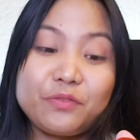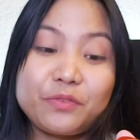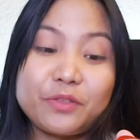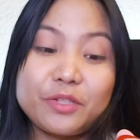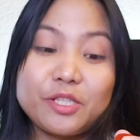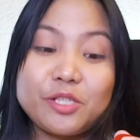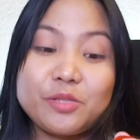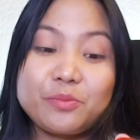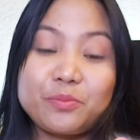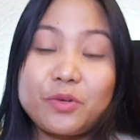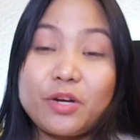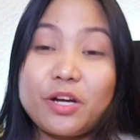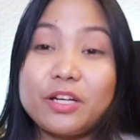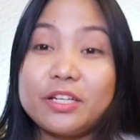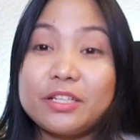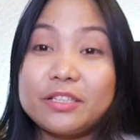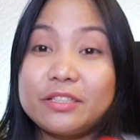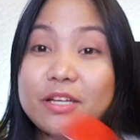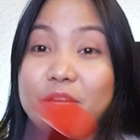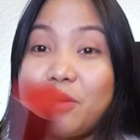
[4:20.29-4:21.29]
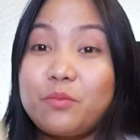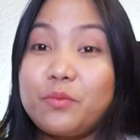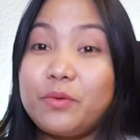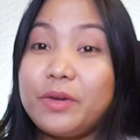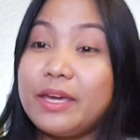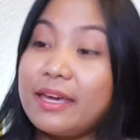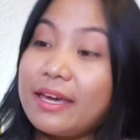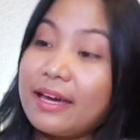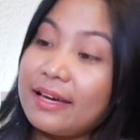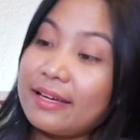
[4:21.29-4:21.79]
first product that
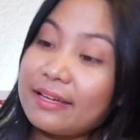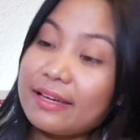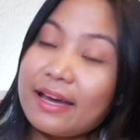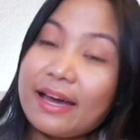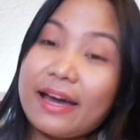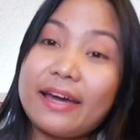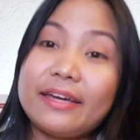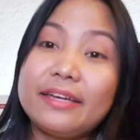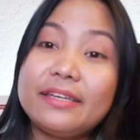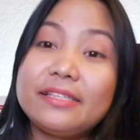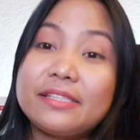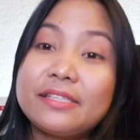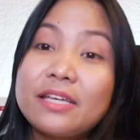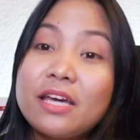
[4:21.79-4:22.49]
we got, guys.